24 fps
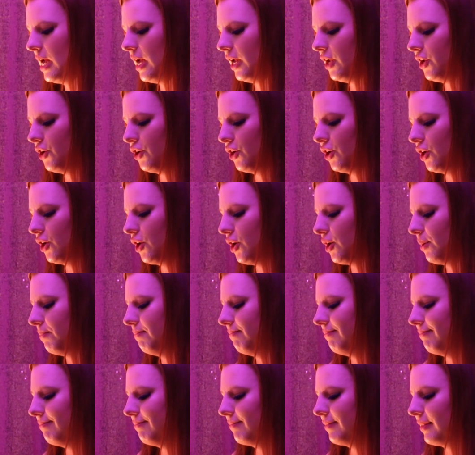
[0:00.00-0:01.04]

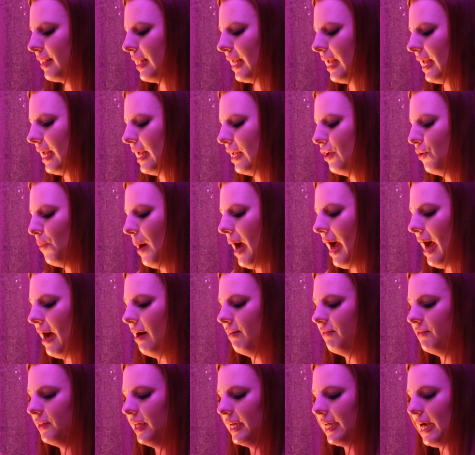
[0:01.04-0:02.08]
you
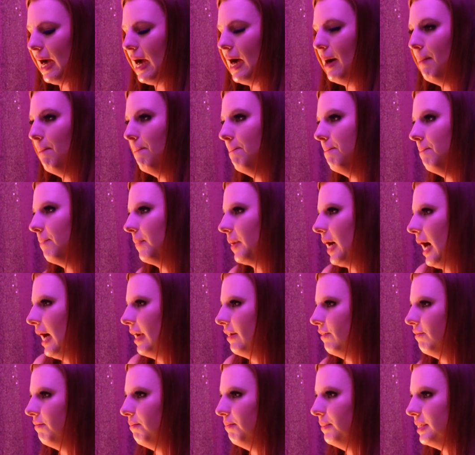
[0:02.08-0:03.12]
have like a
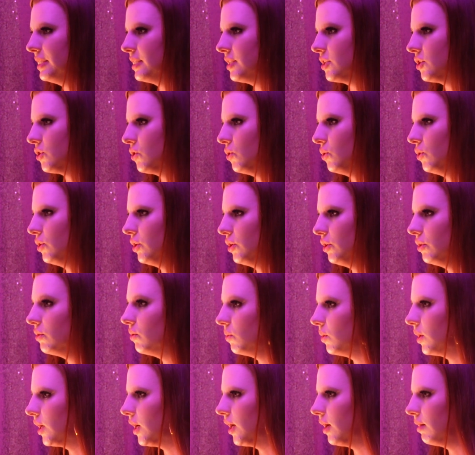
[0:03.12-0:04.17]
kind of mystical
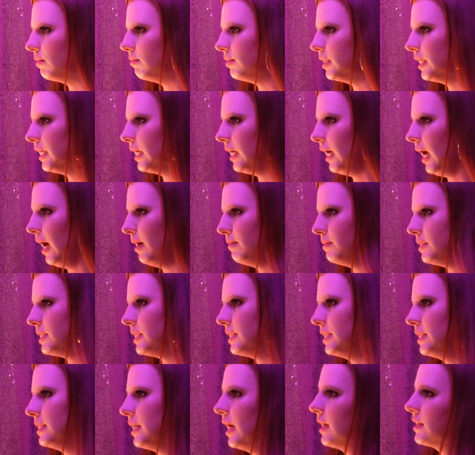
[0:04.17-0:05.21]
allure when it comes
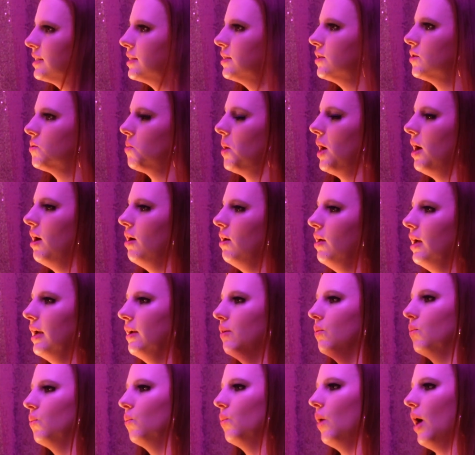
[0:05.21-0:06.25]
to sex as well,
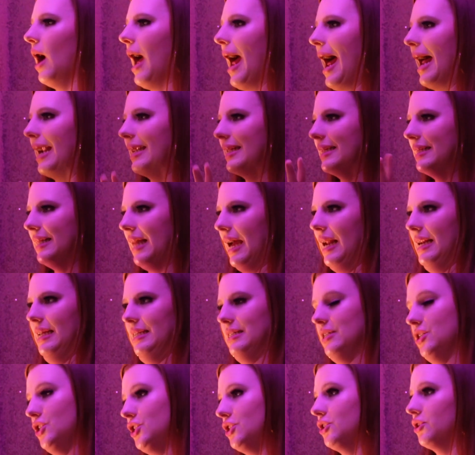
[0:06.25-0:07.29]
and adding that
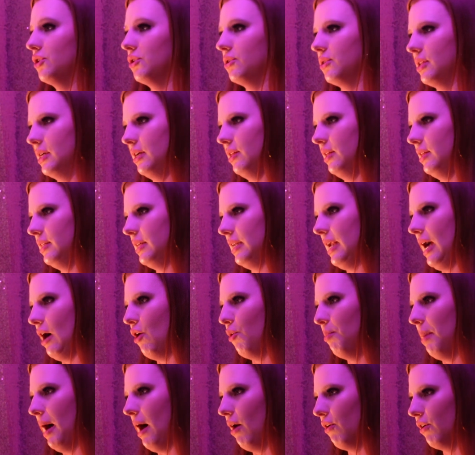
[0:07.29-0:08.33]
into your Lilith and how
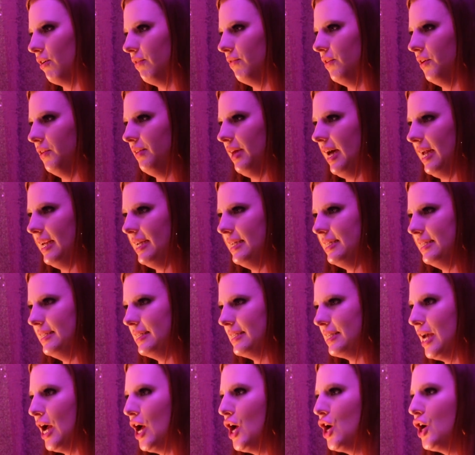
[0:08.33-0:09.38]
powerful that
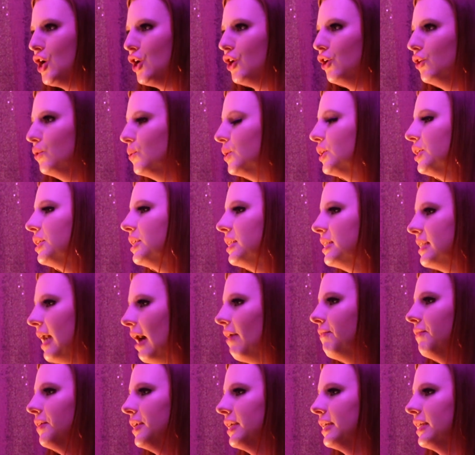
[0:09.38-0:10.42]
is, you could
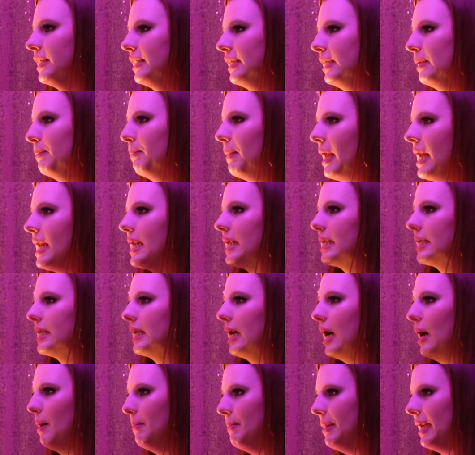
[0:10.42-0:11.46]
definitely make
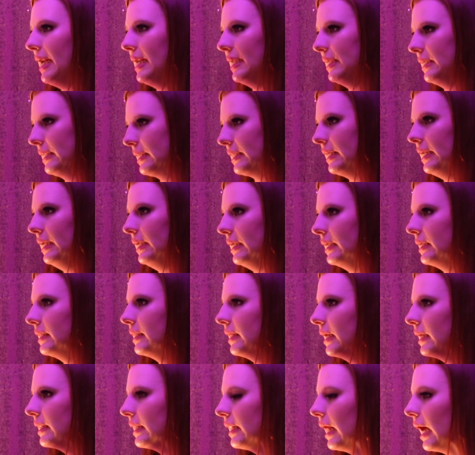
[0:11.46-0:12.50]
a man think
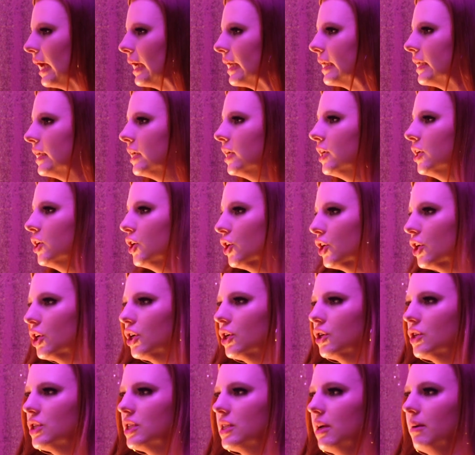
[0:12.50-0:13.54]
that like
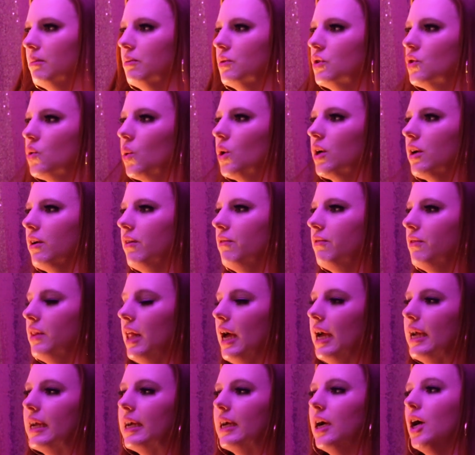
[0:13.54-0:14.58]
you're some sort of
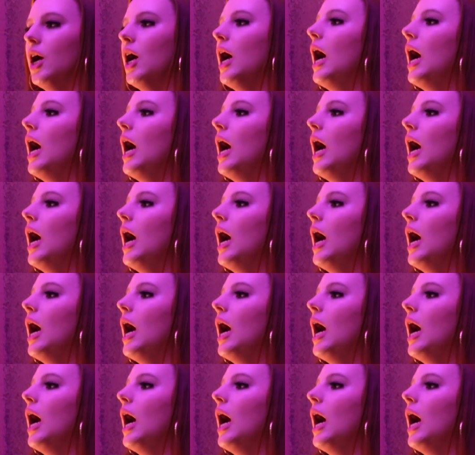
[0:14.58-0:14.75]
like